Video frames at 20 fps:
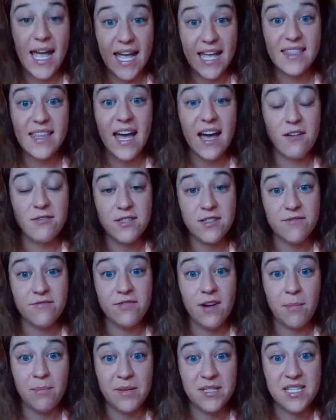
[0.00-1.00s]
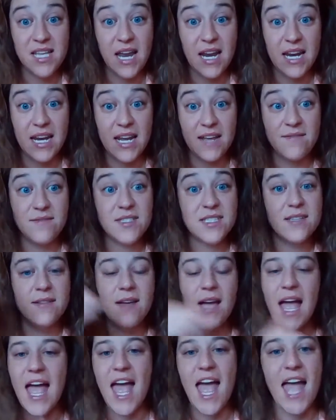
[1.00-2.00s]
and the House of
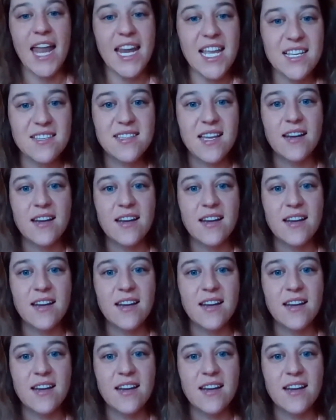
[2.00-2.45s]
Representatives, any